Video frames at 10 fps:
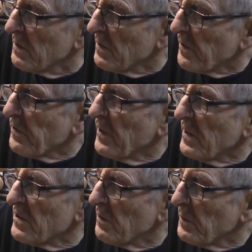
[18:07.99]
Or
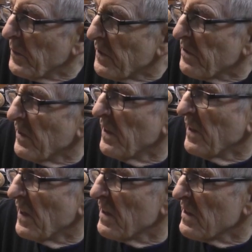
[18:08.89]
3. So we'll put 3
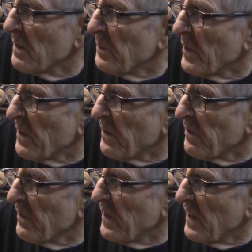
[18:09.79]
things and put a
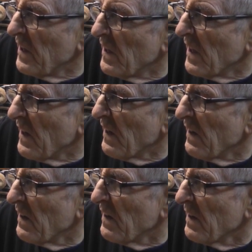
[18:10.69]
3 there.